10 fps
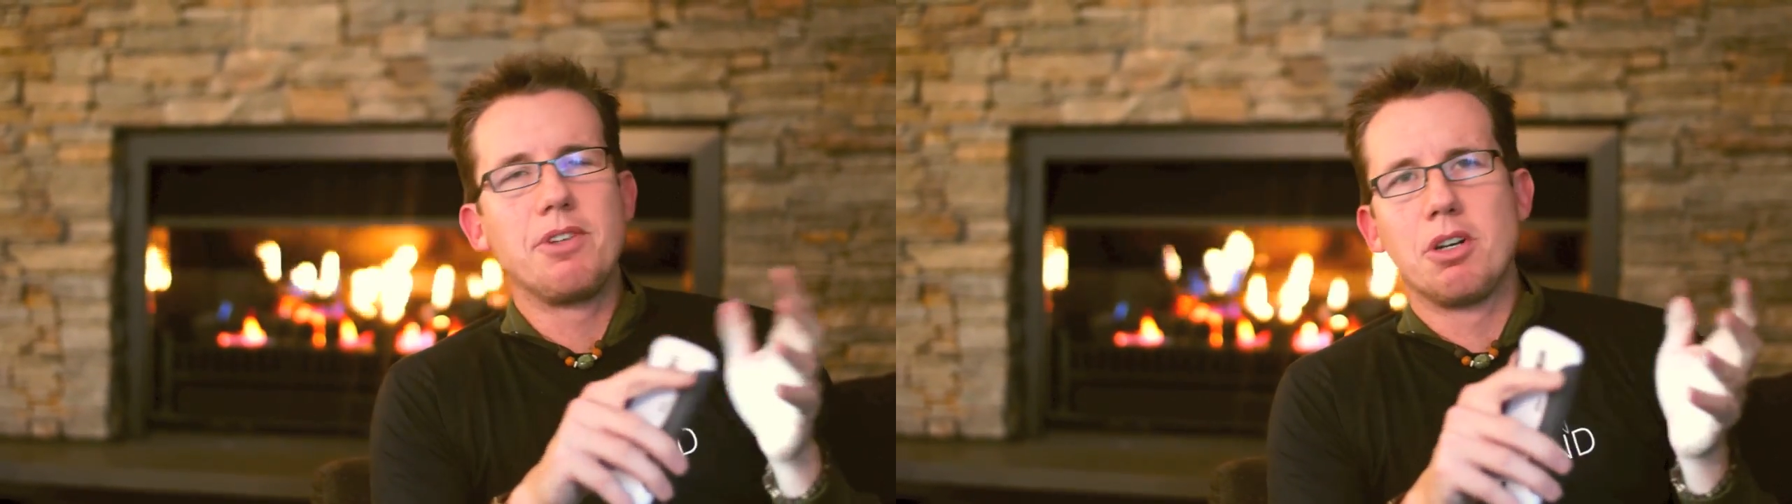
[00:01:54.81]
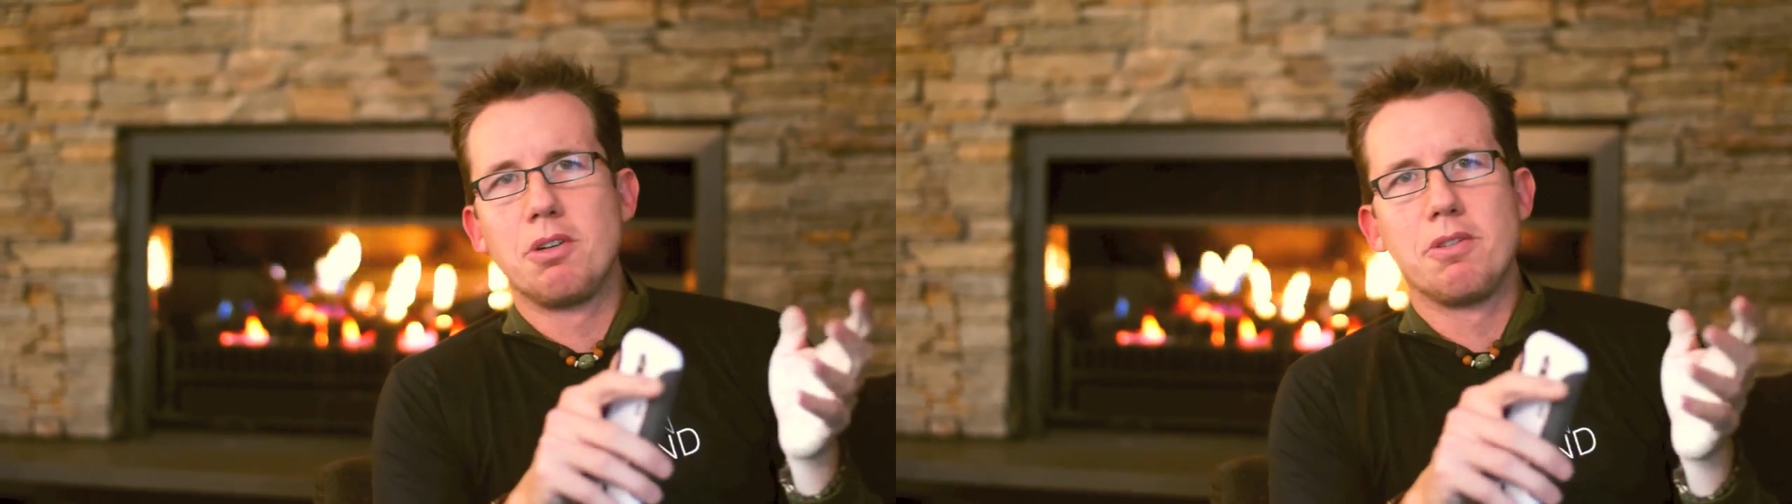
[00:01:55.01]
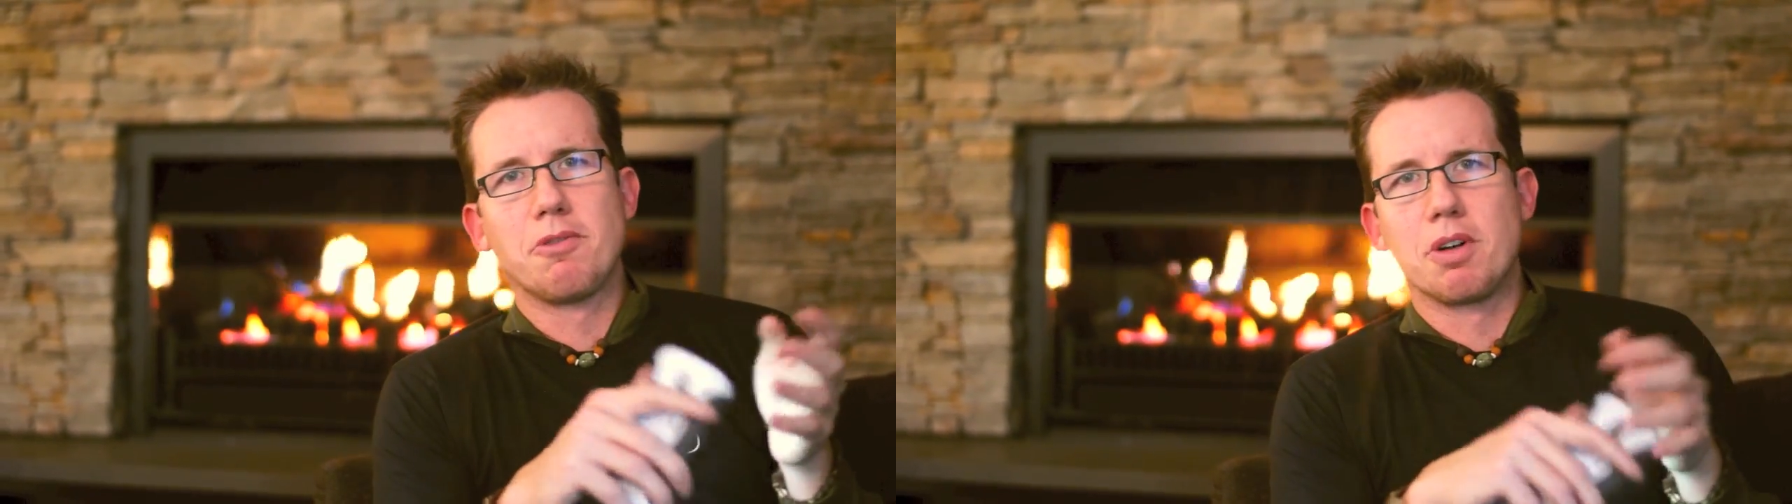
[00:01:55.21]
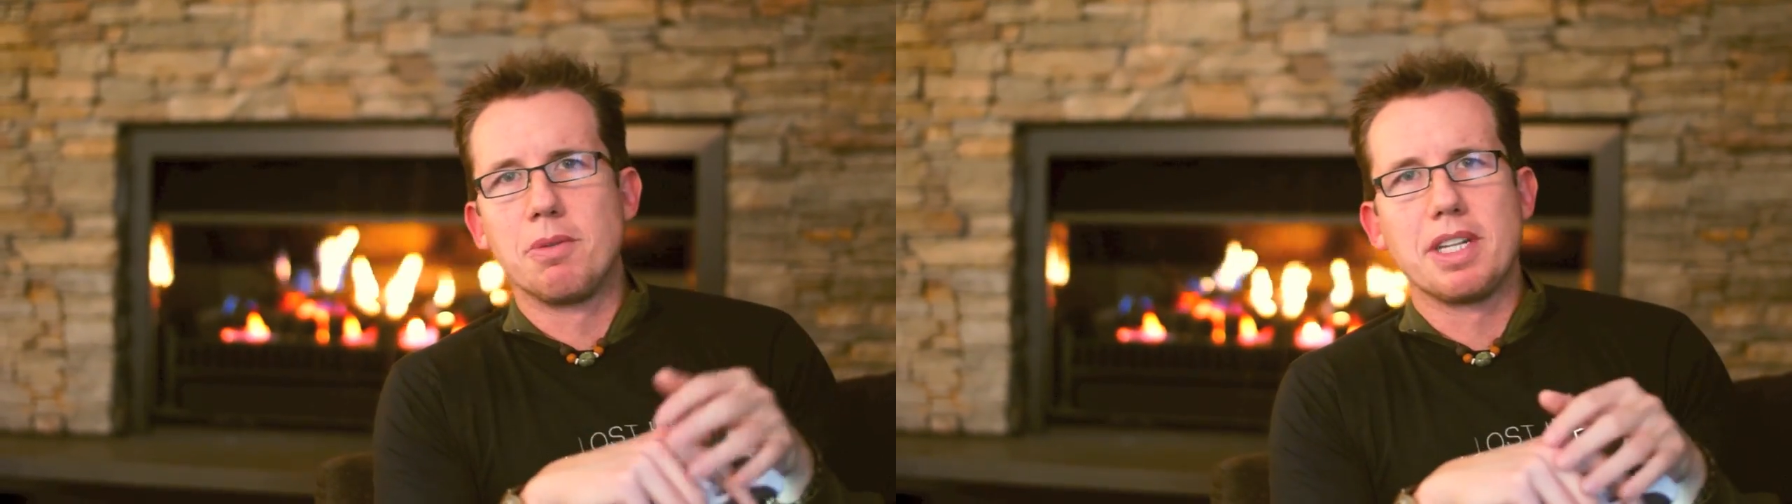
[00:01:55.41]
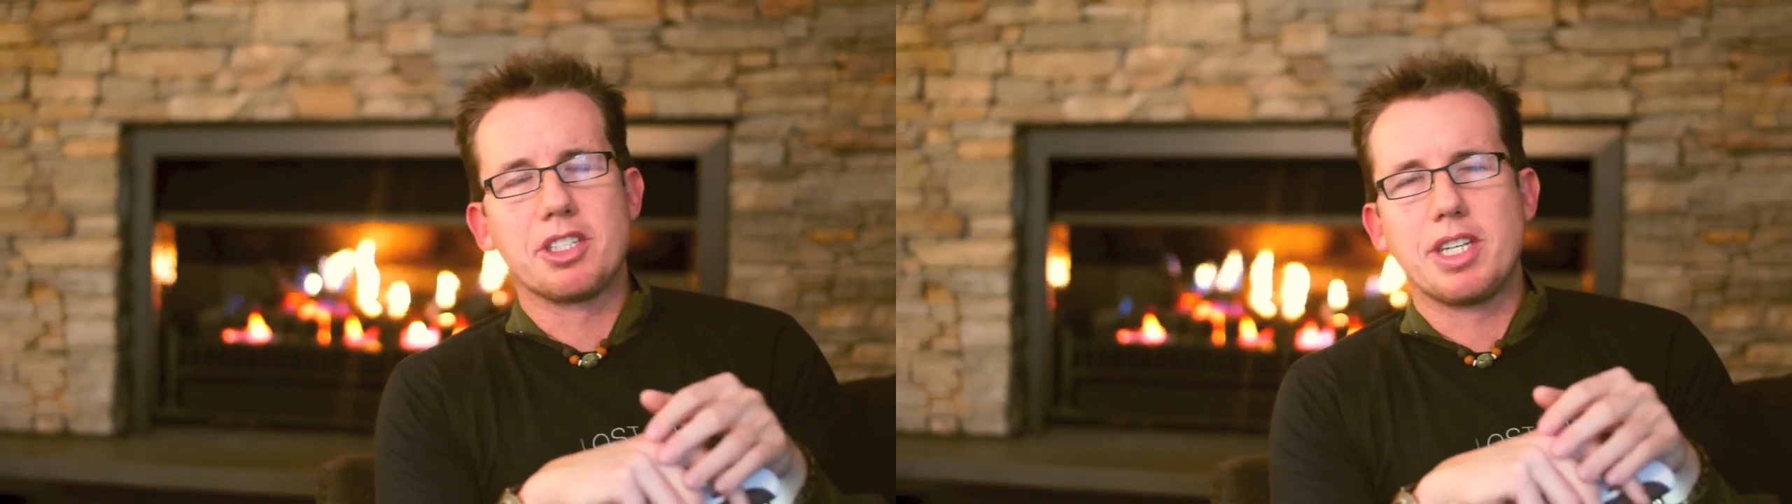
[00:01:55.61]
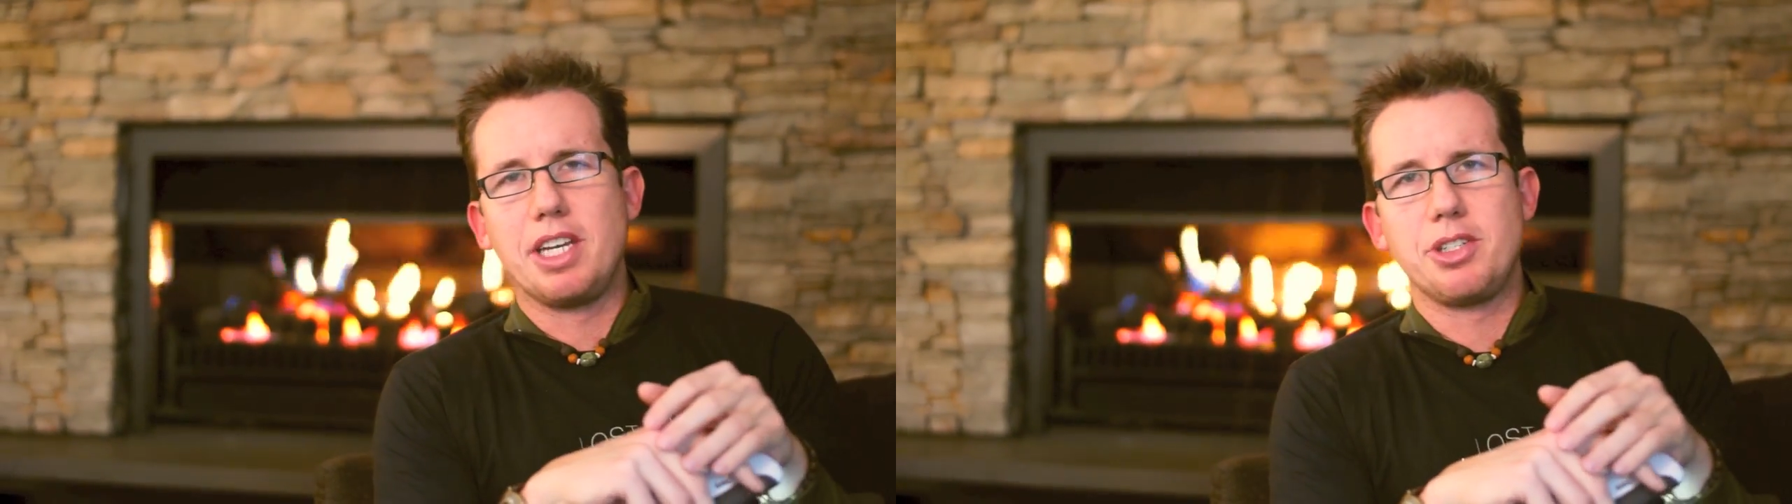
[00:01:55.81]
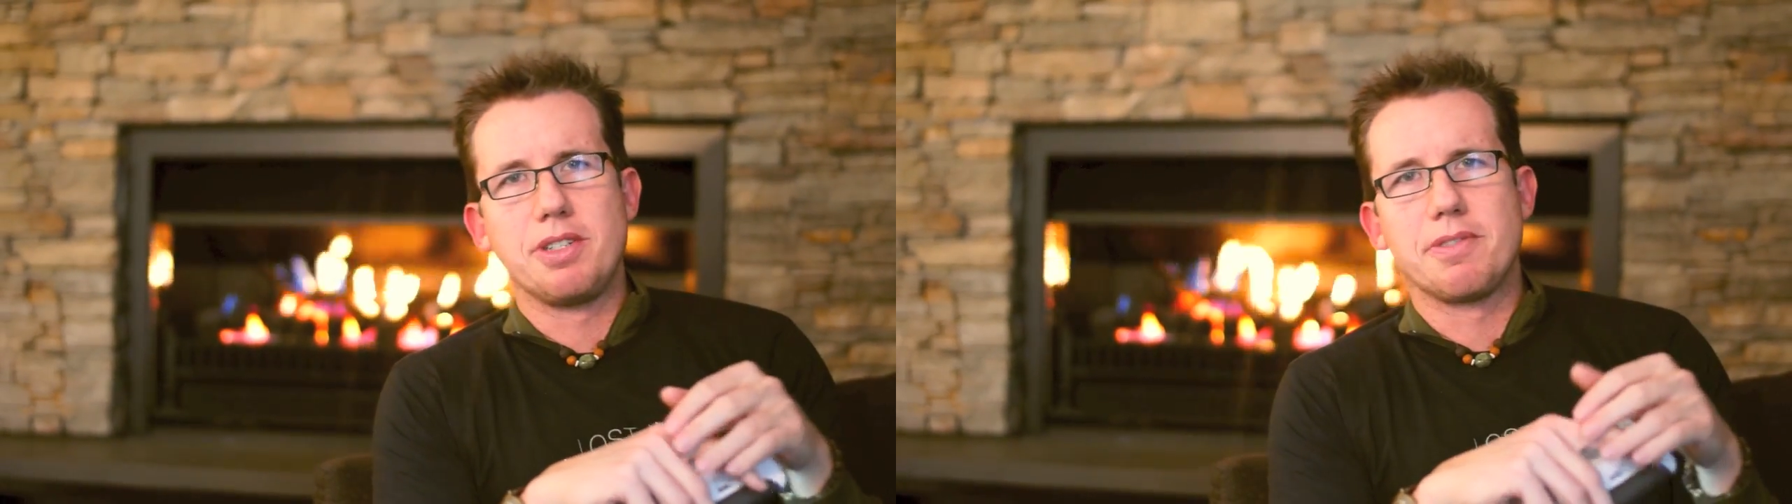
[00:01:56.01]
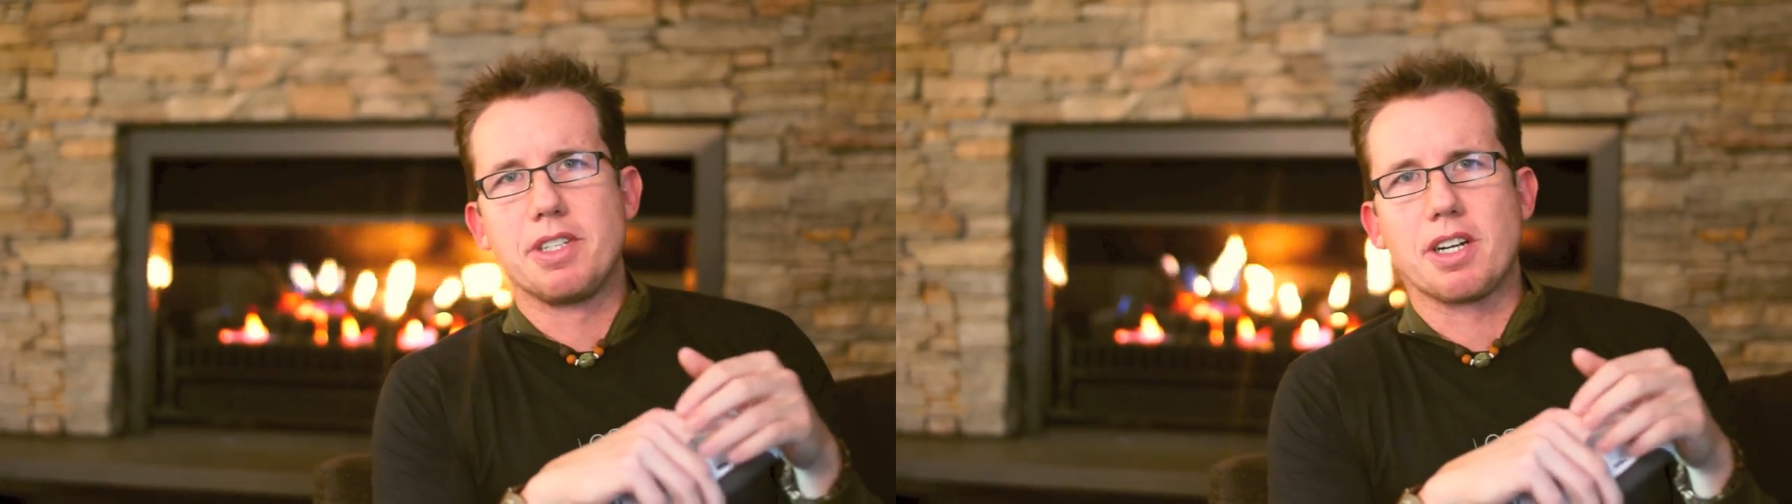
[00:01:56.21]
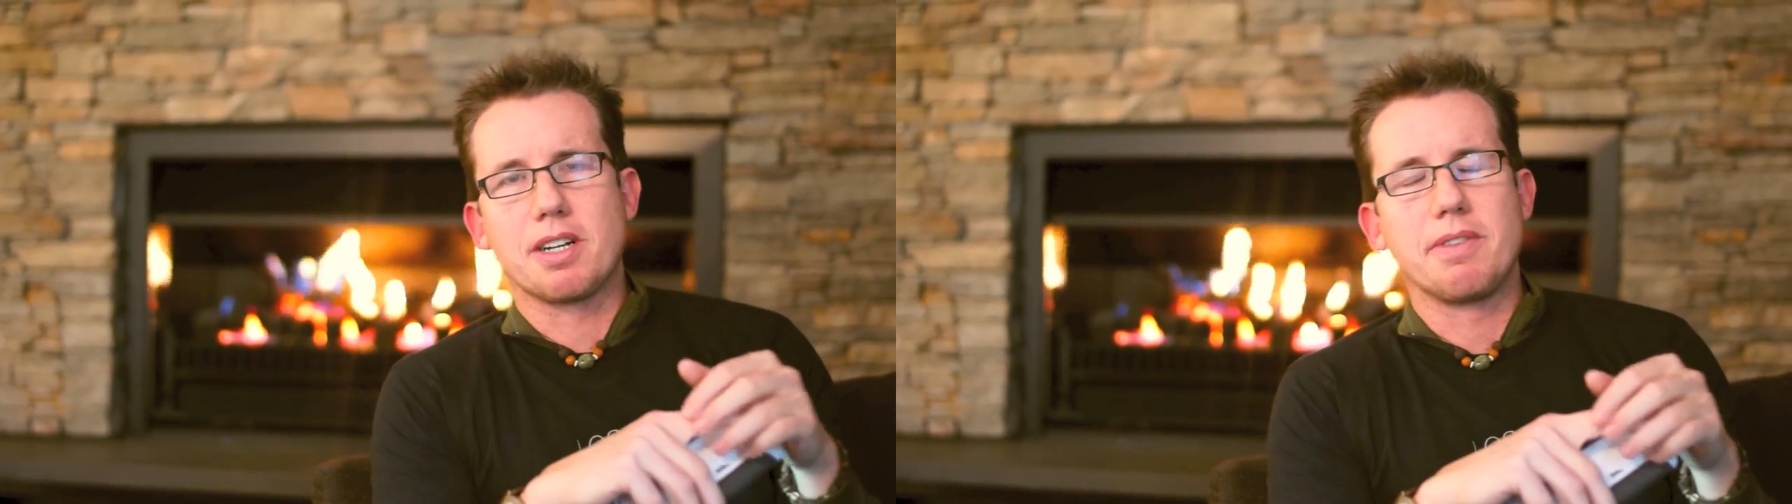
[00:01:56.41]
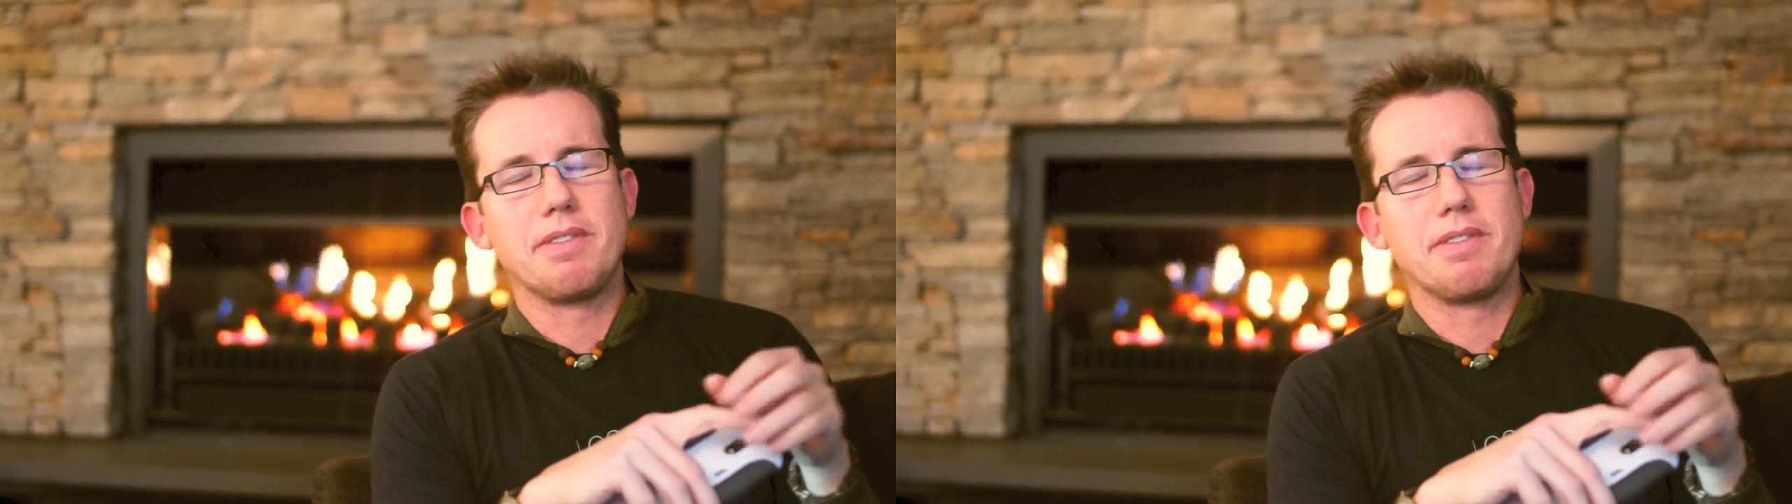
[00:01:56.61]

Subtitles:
no formal education in photography.